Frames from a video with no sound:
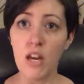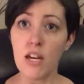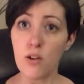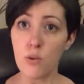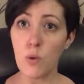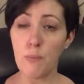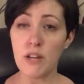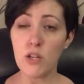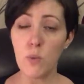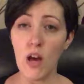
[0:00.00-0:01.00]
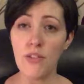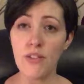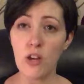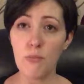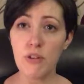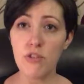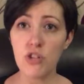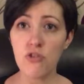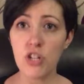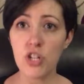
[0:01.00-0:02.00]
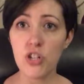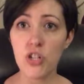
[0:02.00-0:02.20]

It could well be as well that there'll be restrictions